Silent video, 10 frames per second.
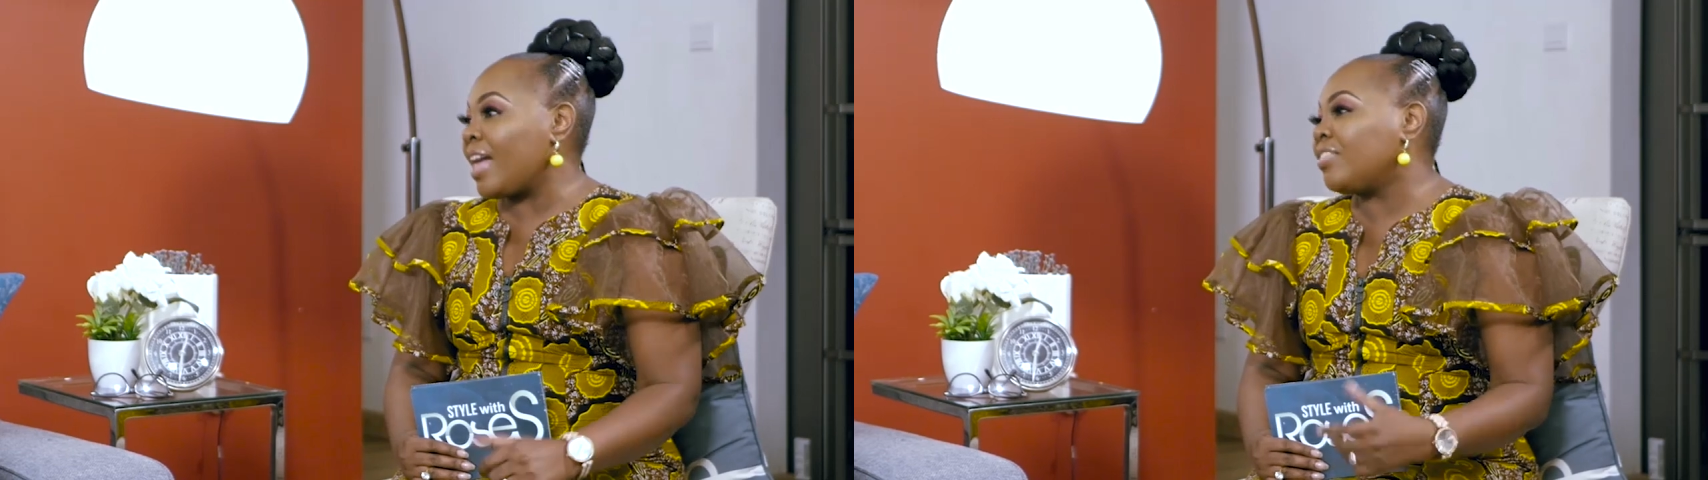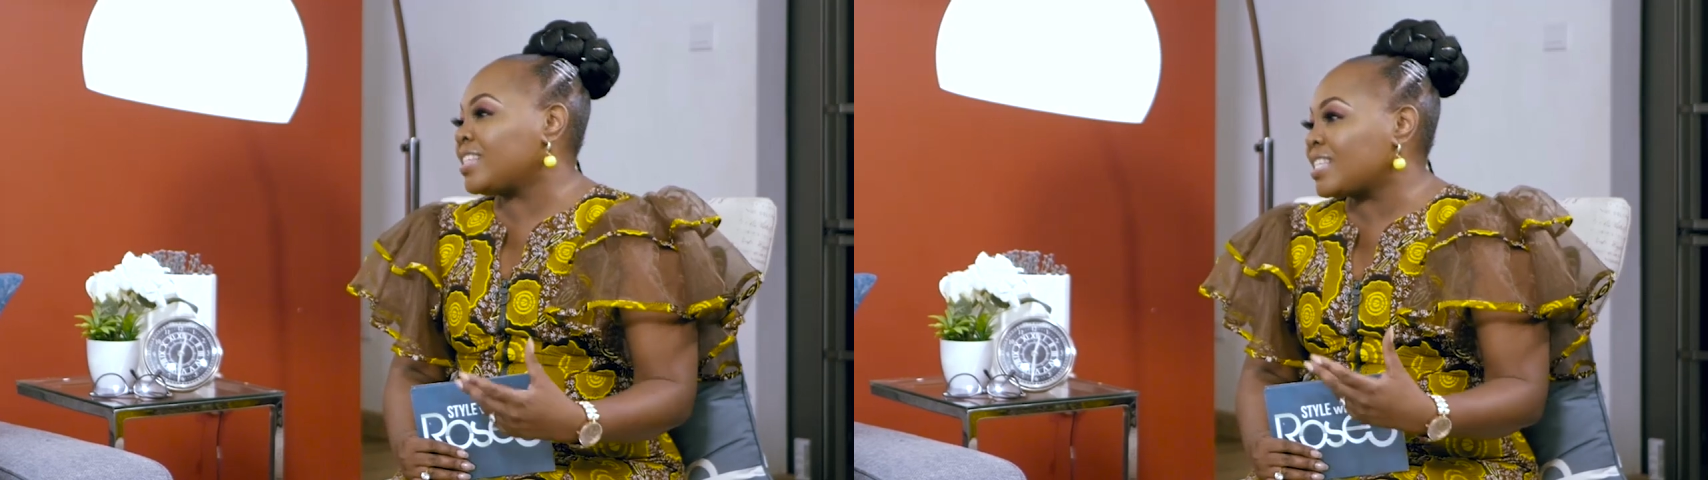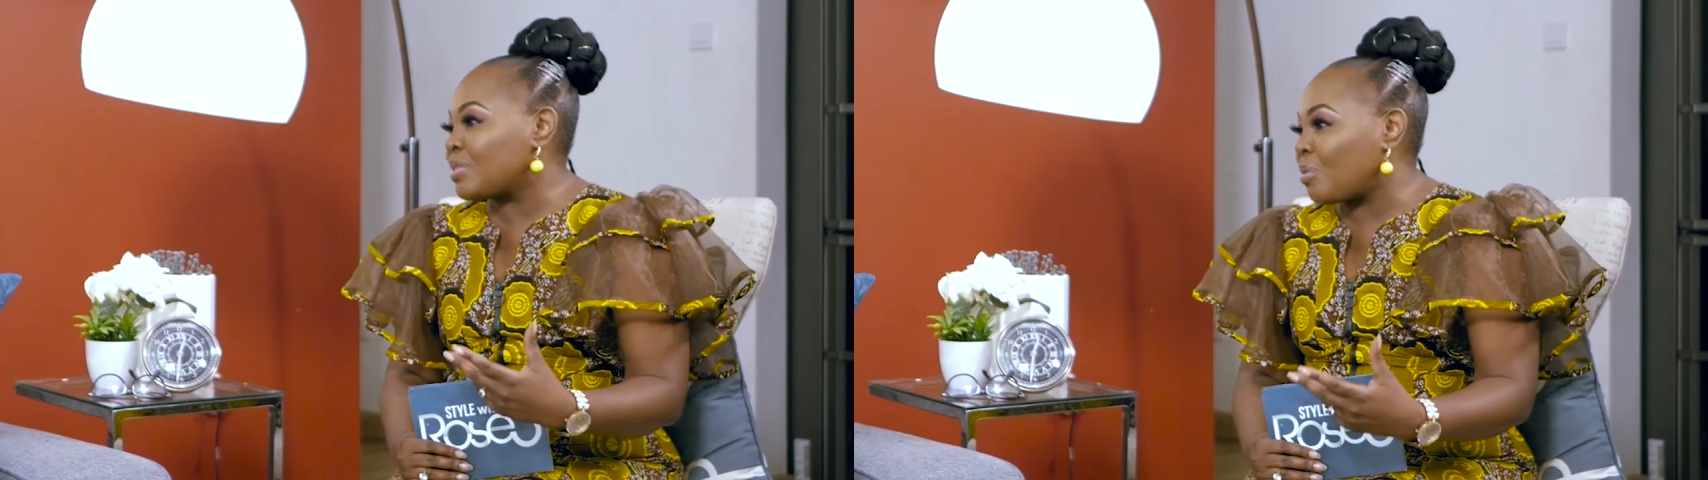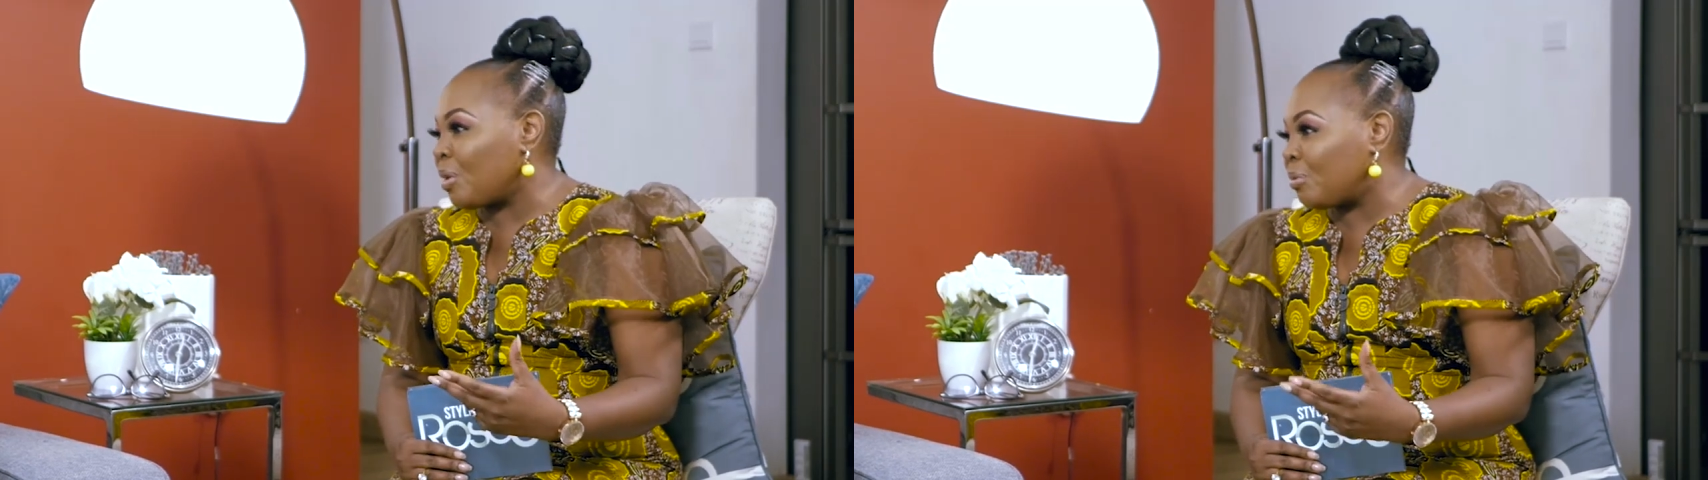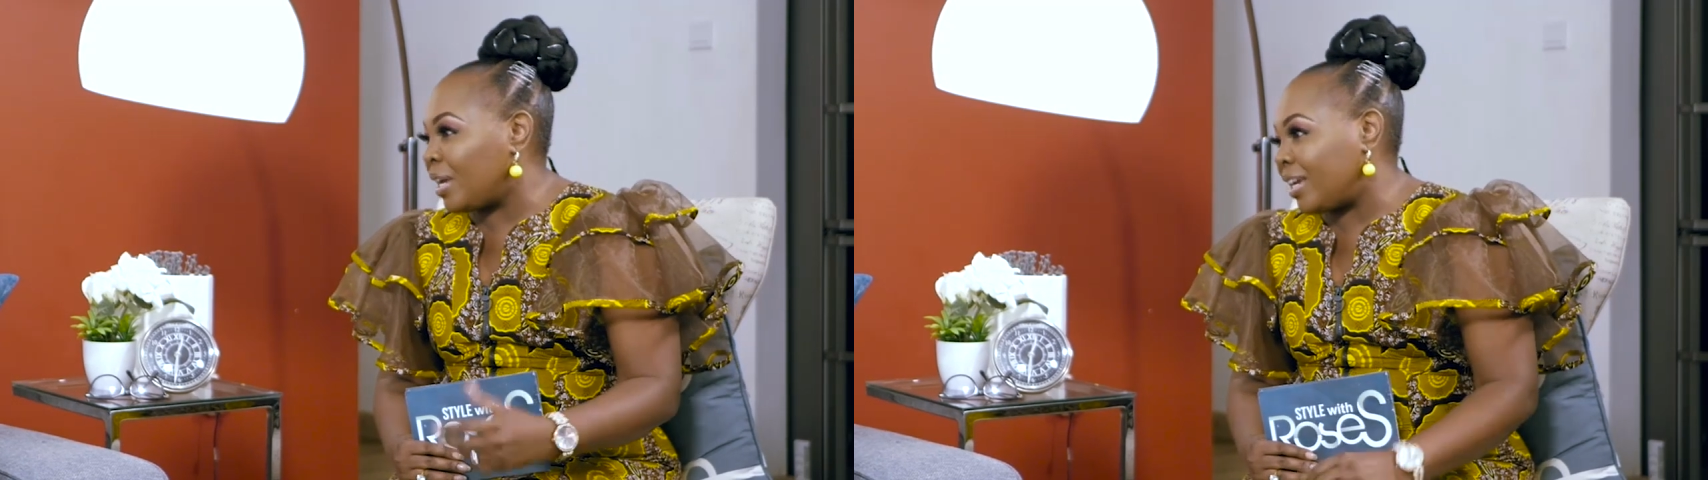And this is why
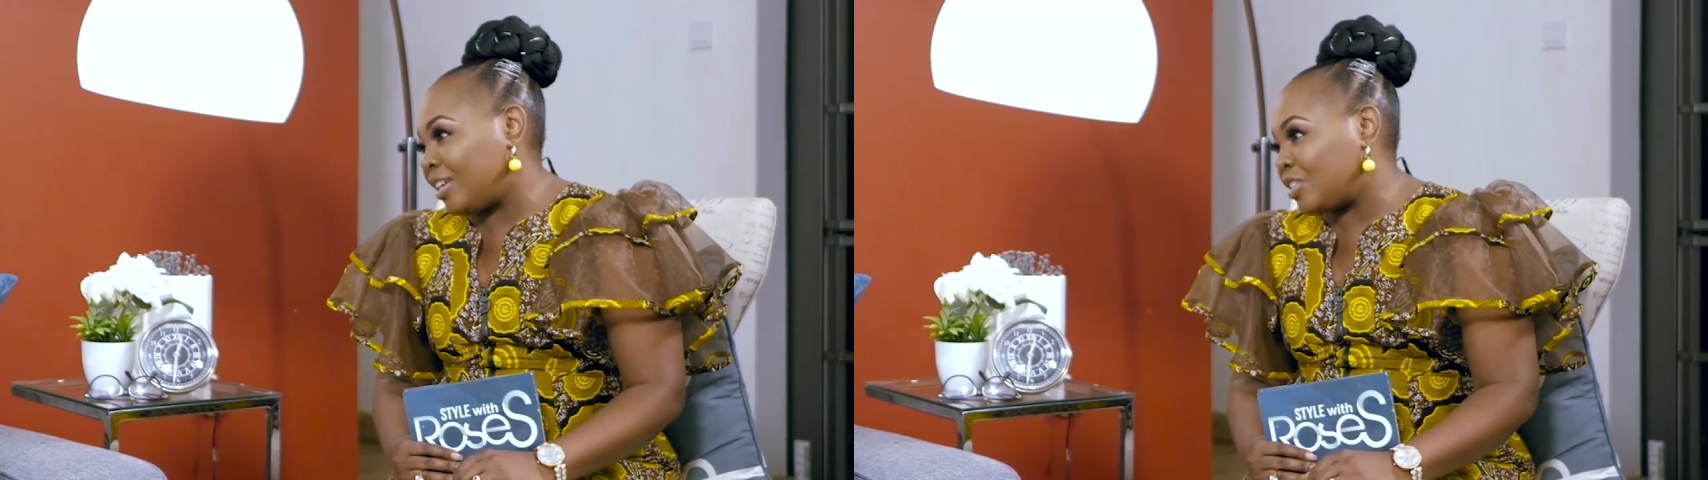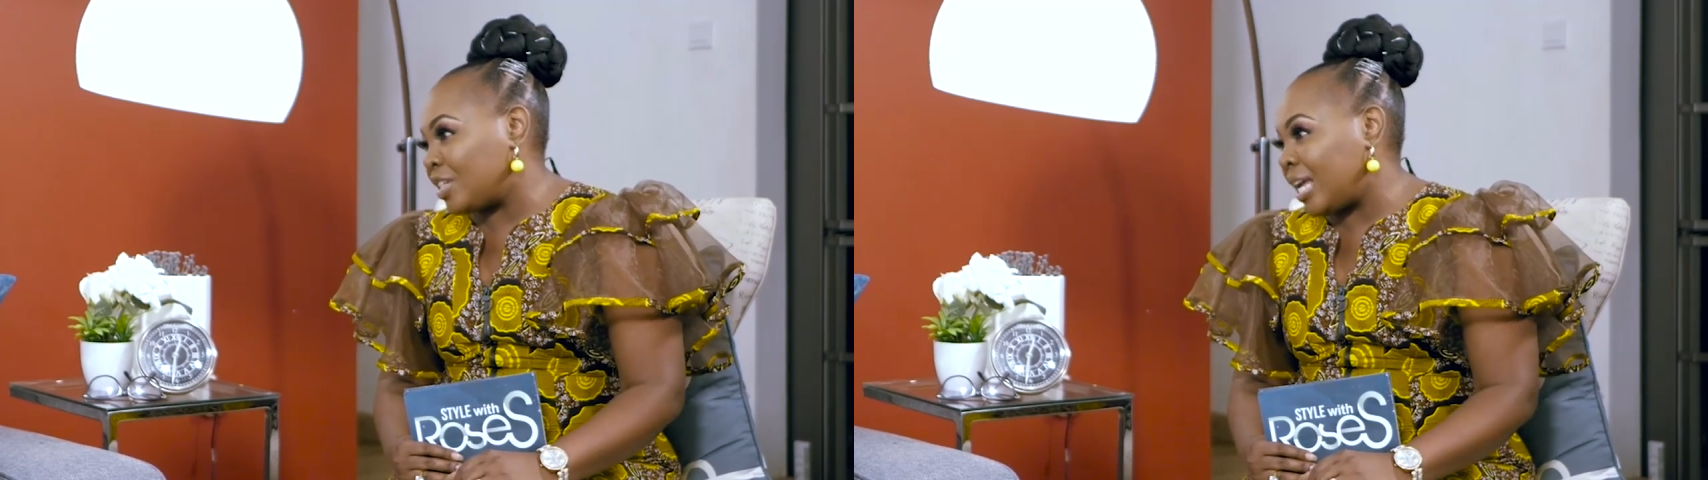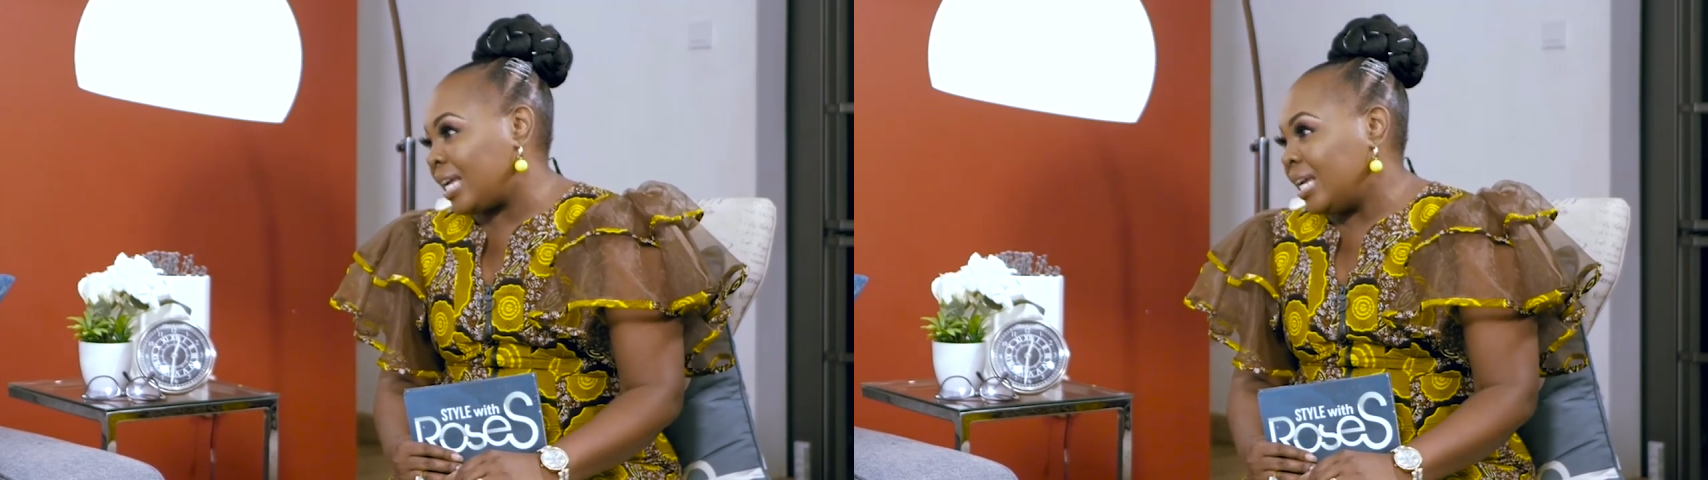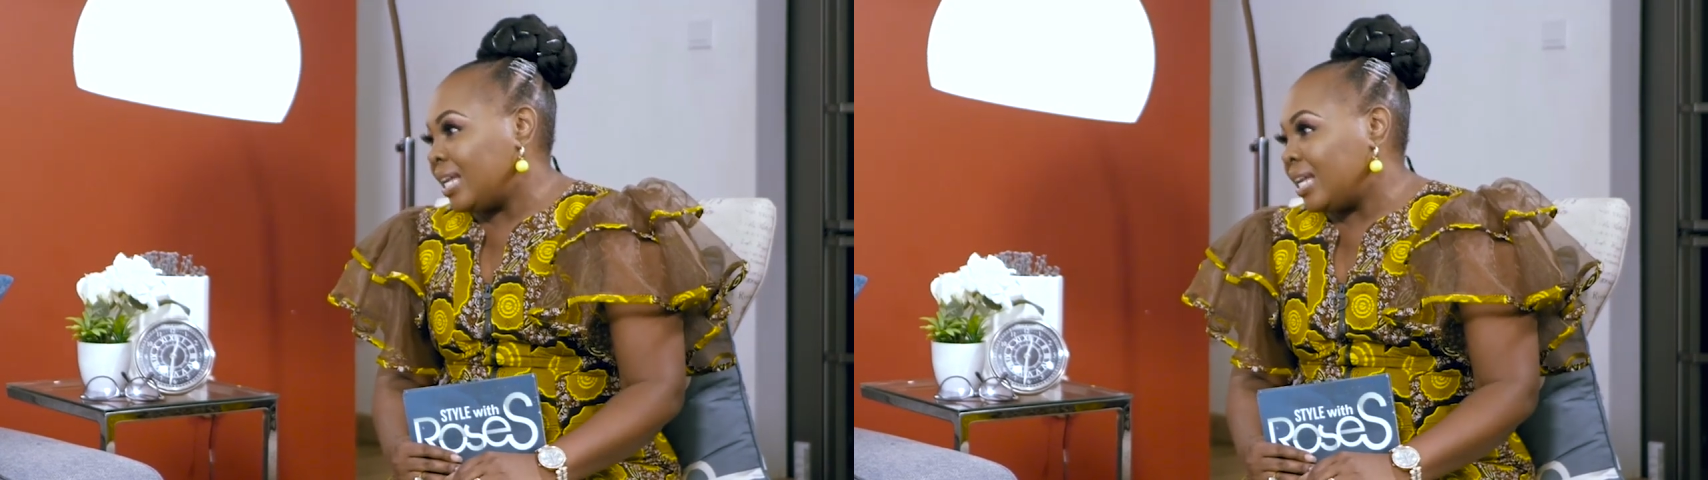we are here today.